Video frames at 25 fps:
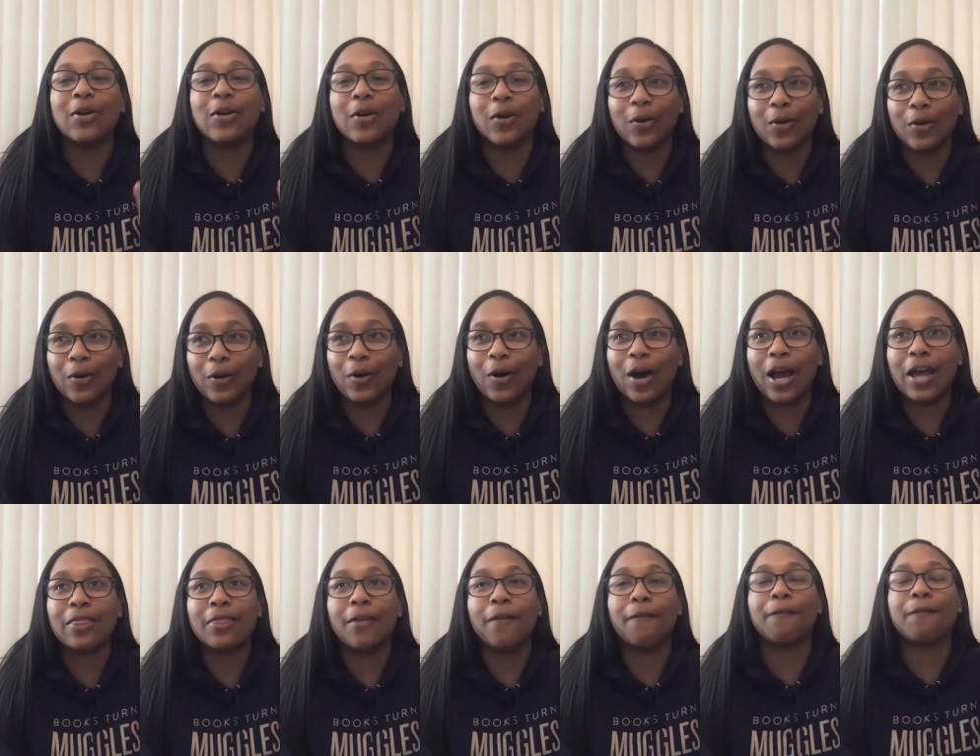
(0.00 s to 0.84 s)
girl
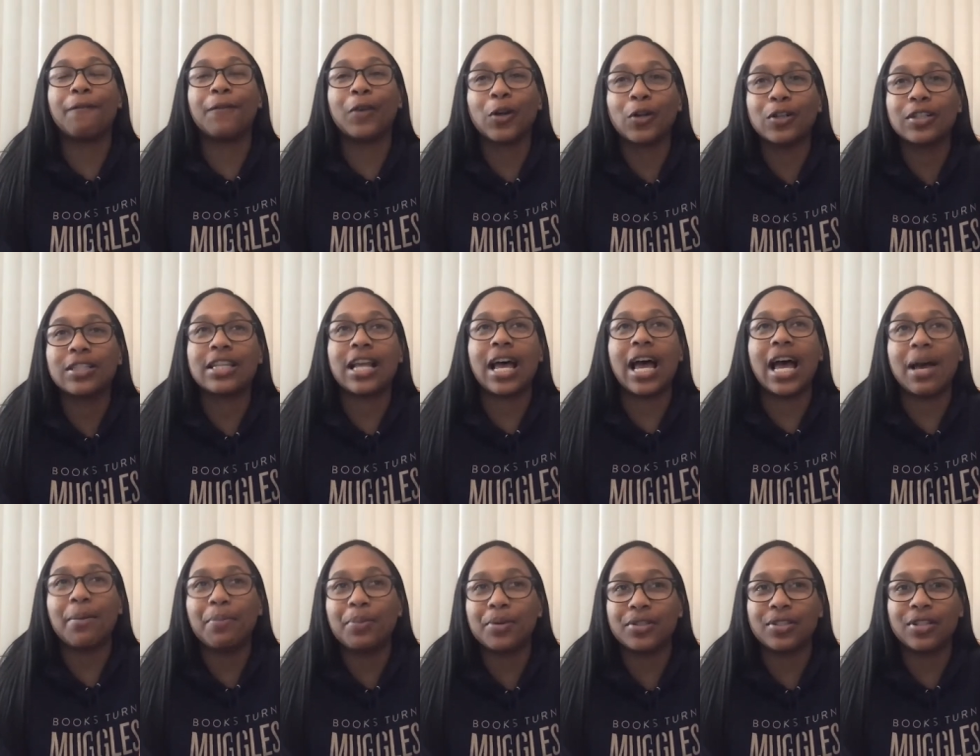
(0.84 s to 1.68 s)
and the first
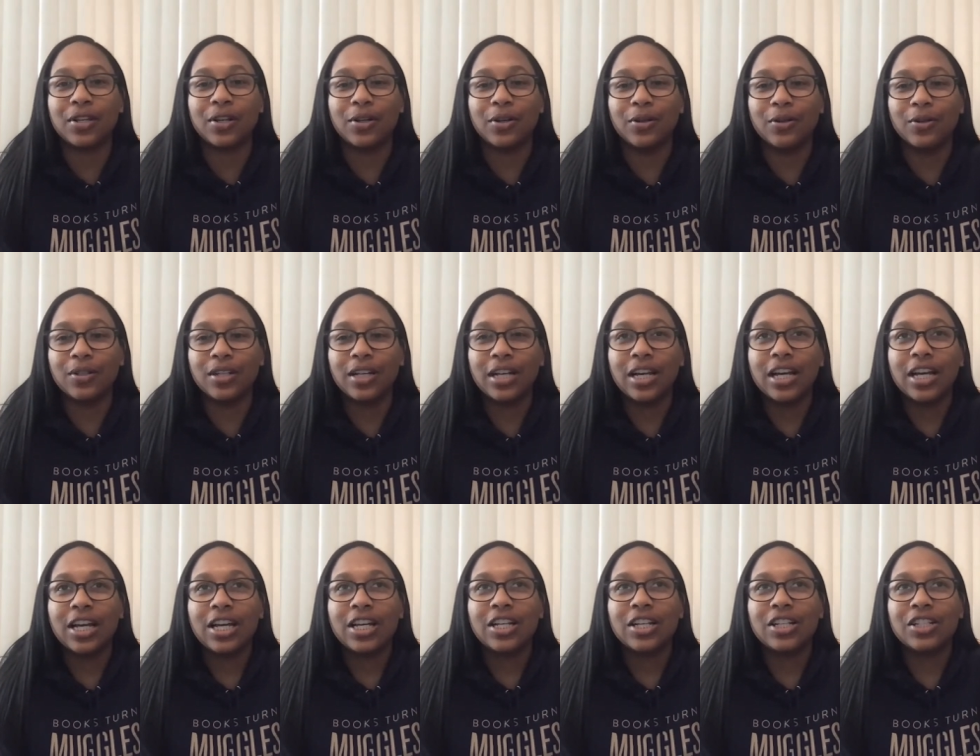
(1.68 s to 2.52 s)
episode
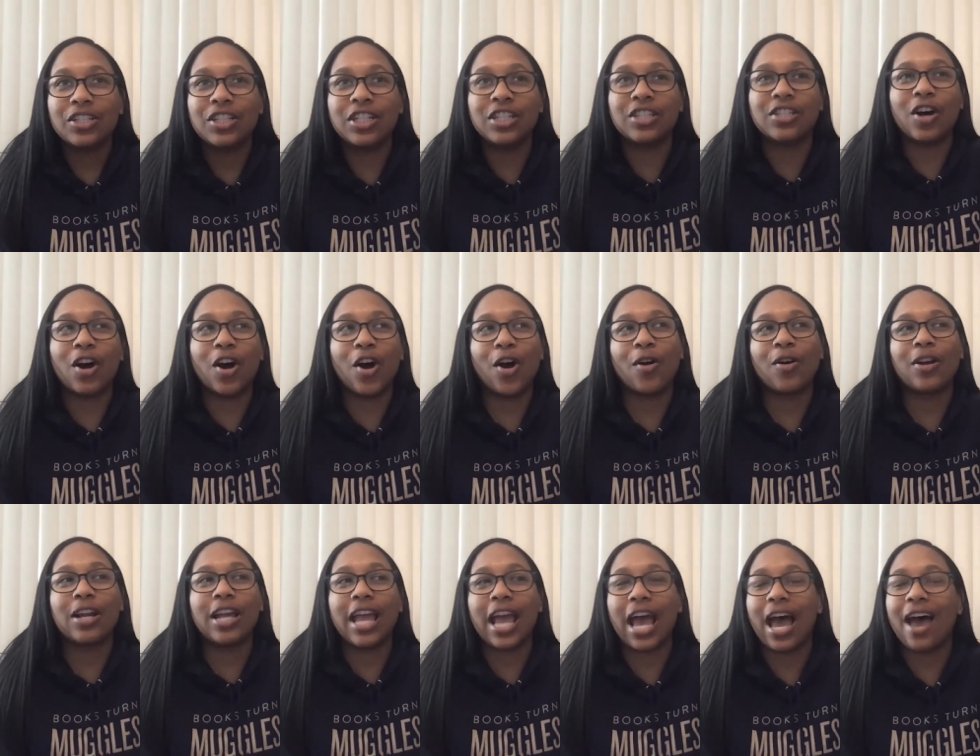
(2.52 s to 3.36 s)
she's
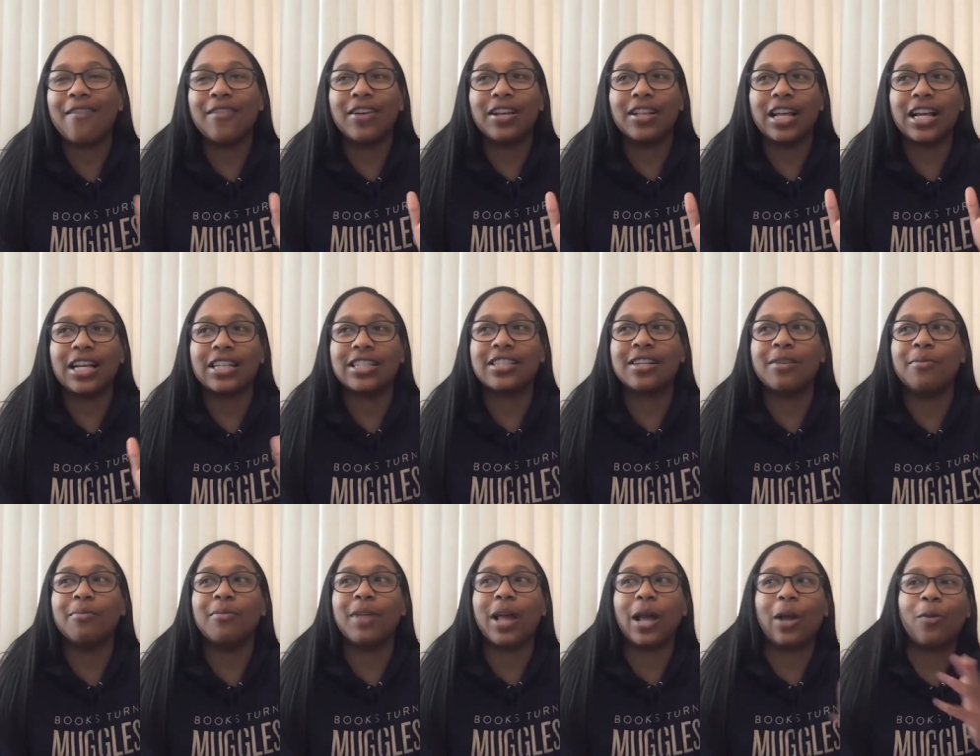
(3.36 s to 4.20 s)
already having like
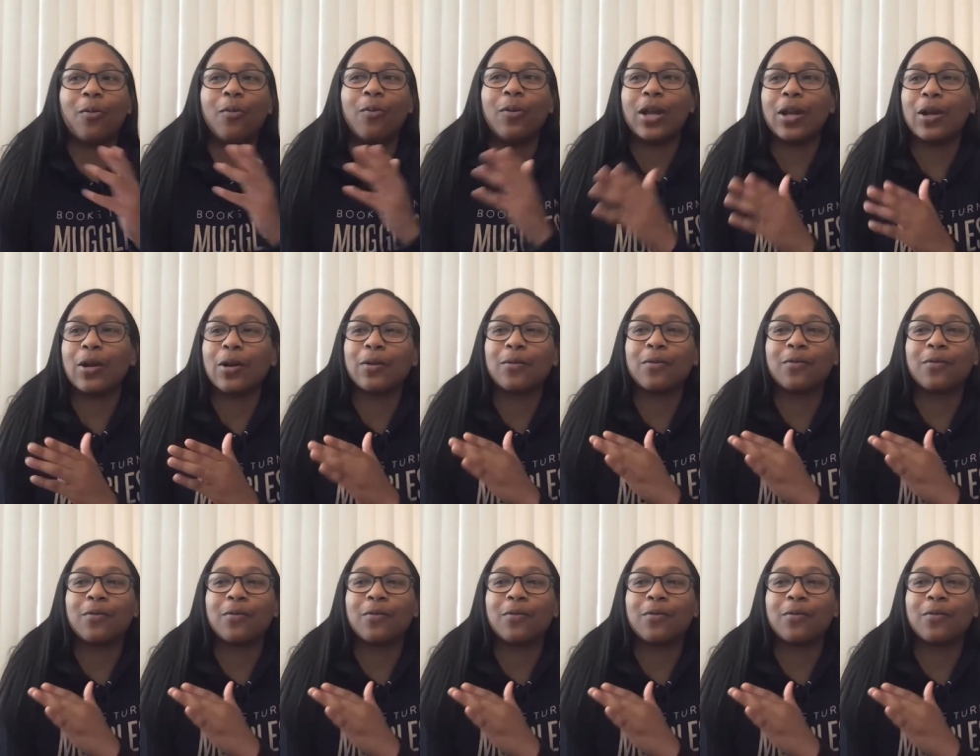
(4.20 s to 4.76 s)
some like weird